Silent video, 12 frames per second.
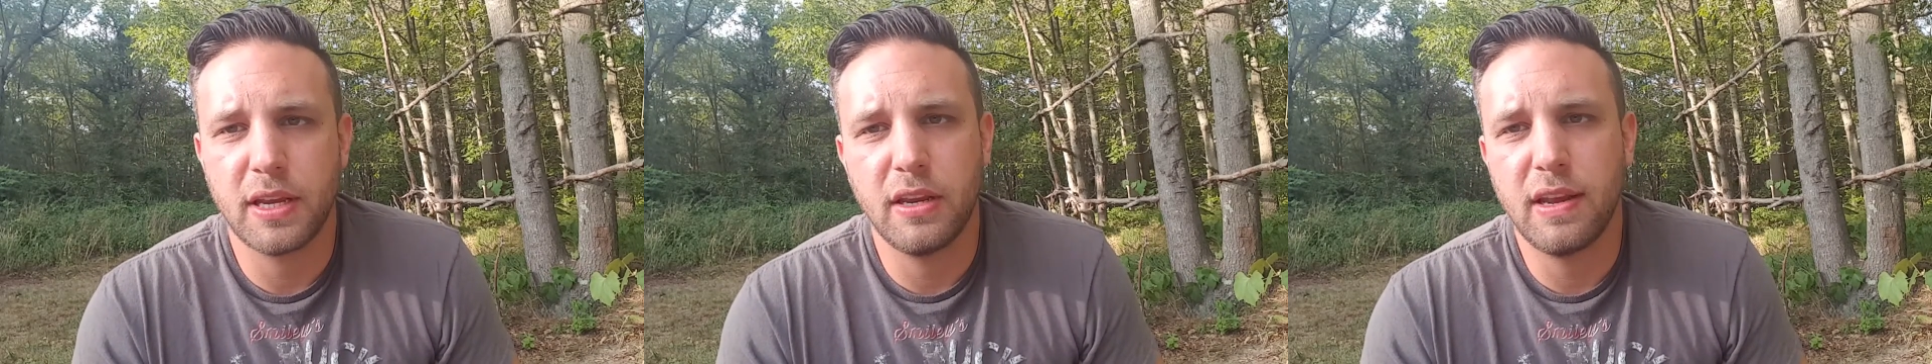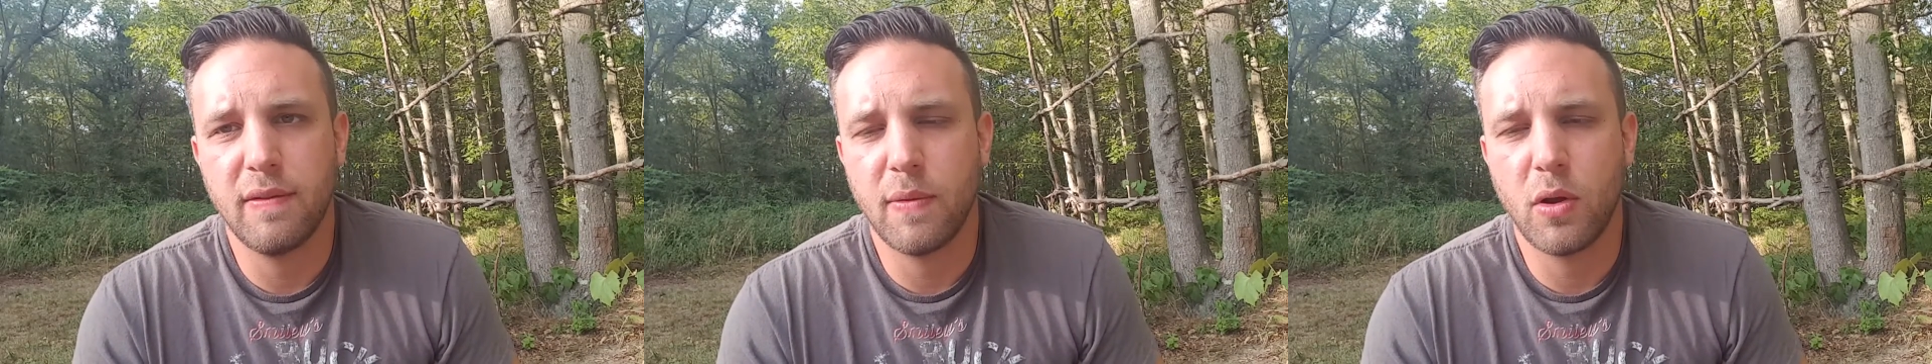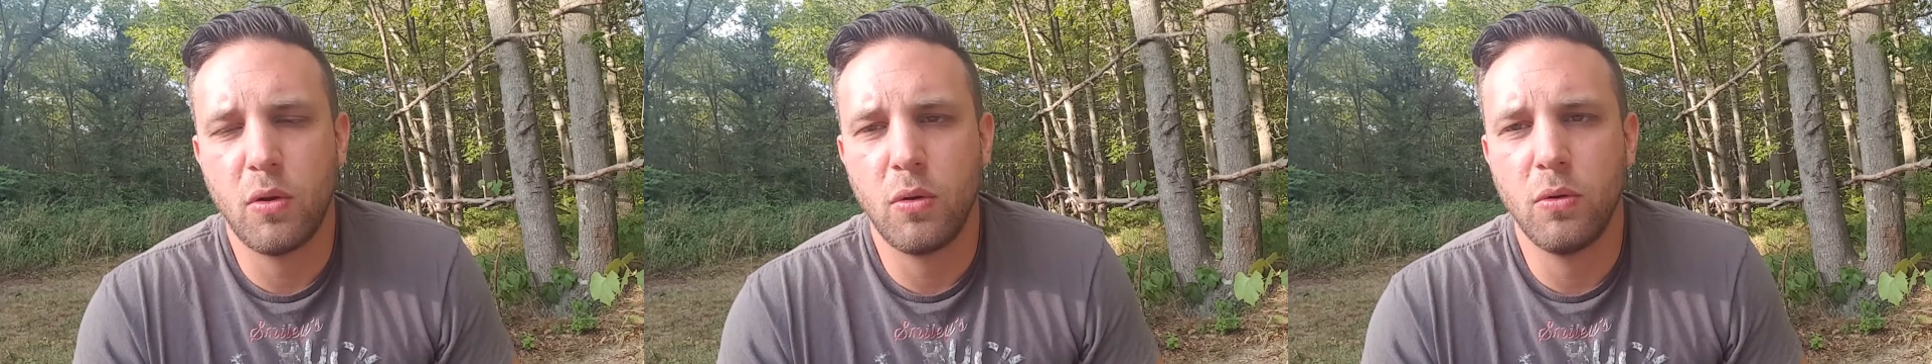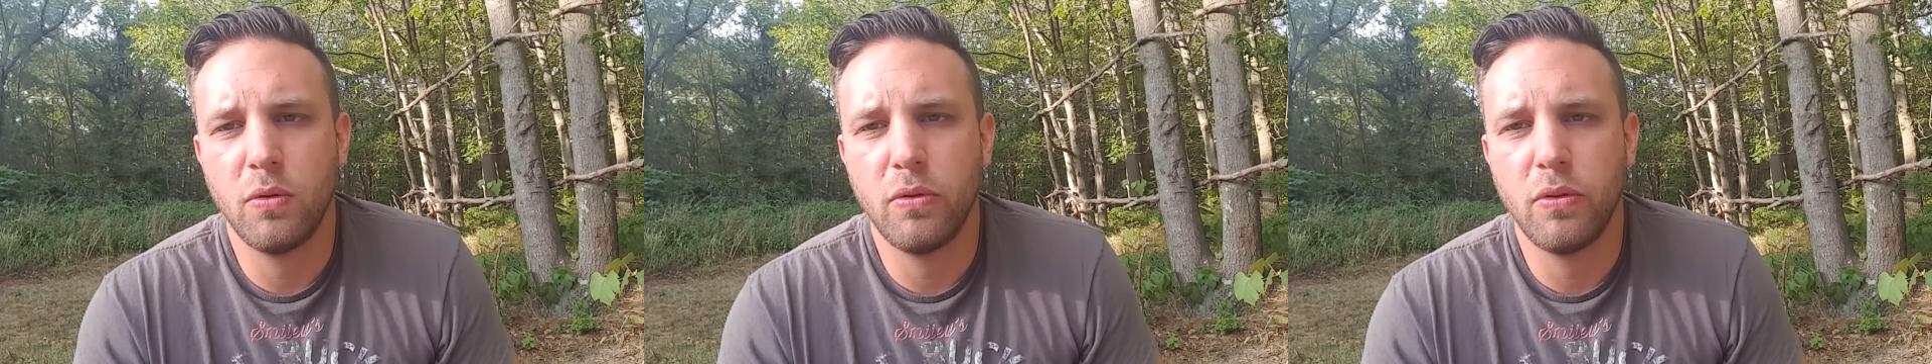Like you give them the
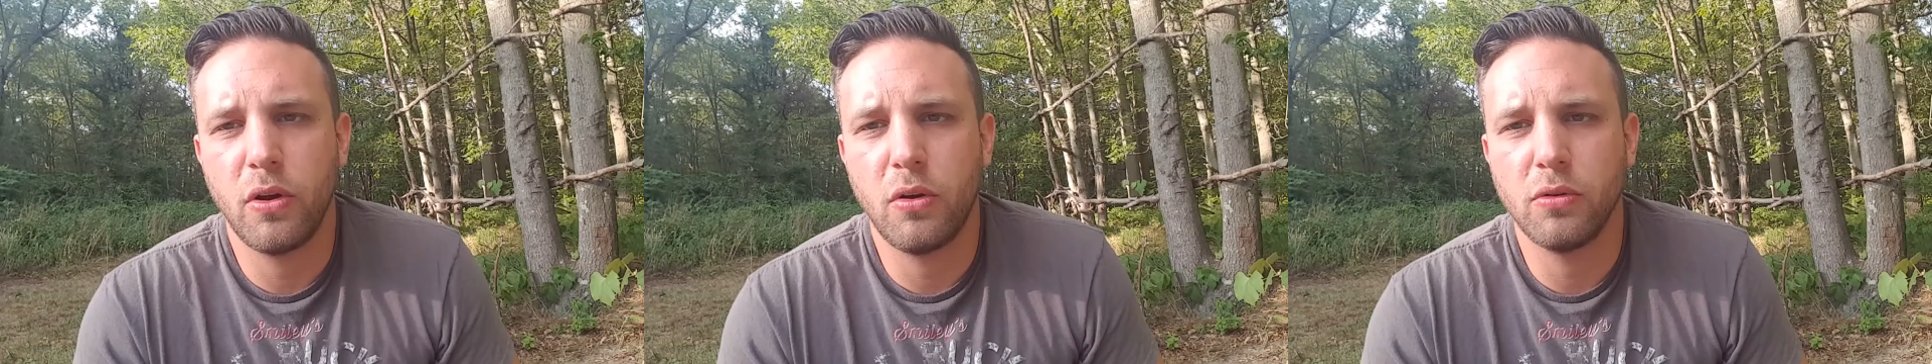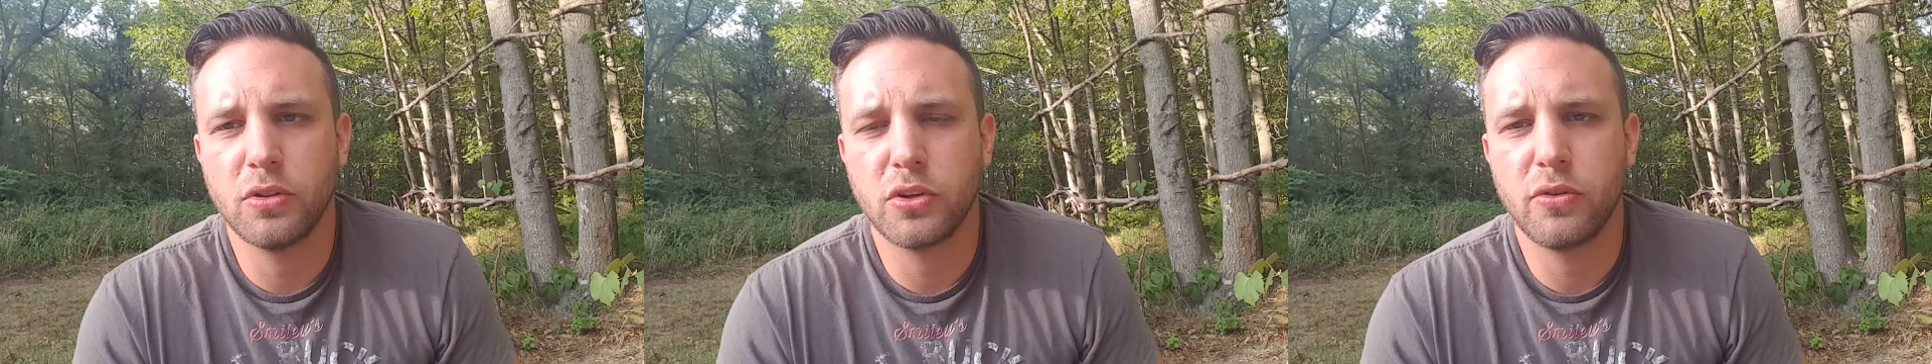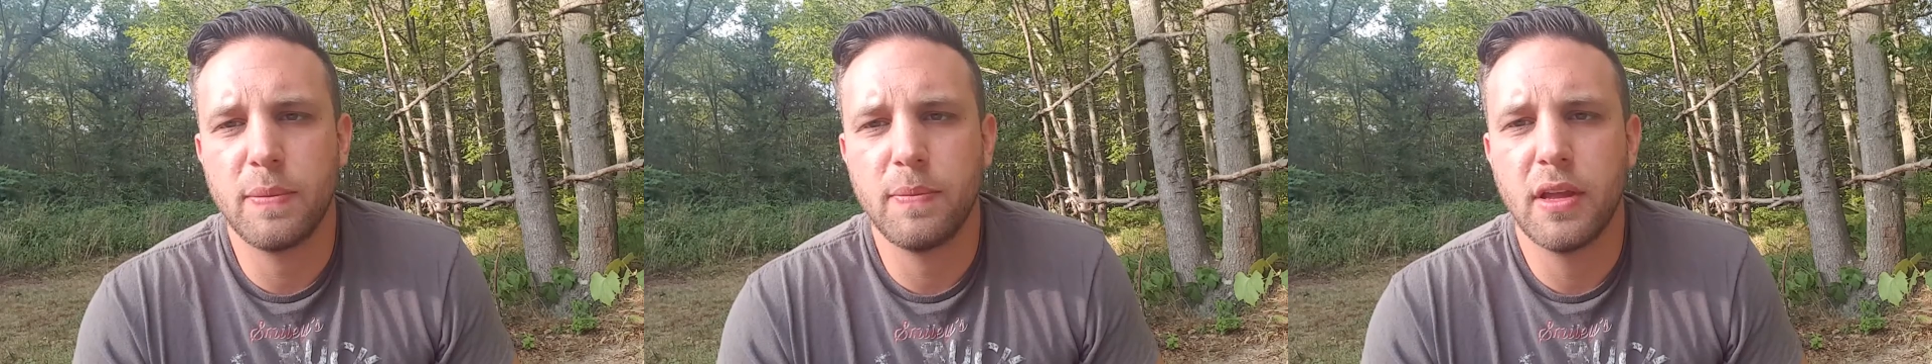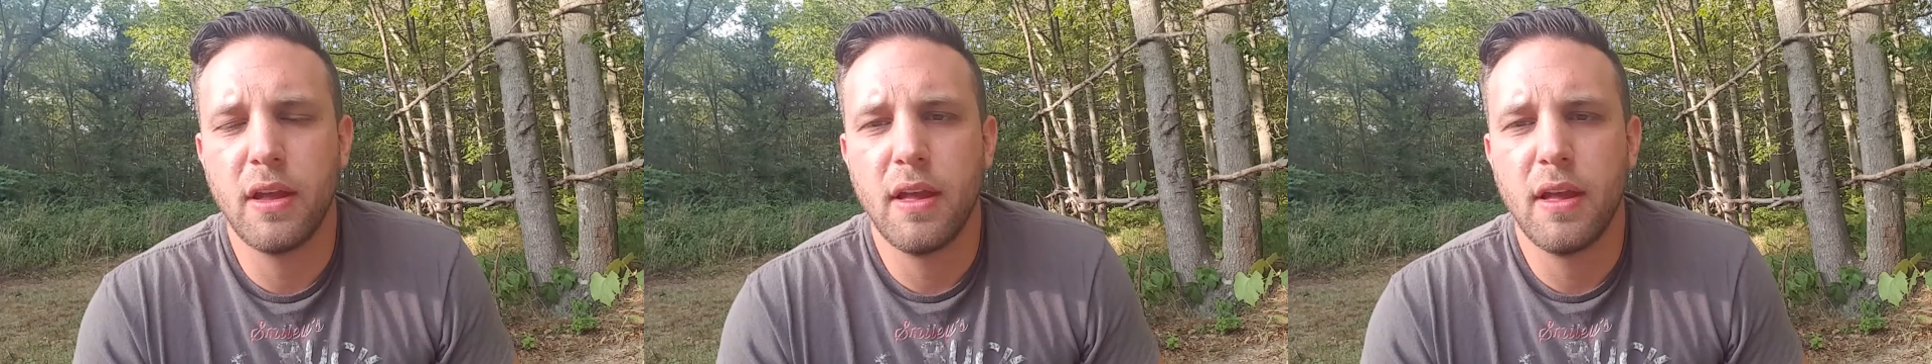whole script.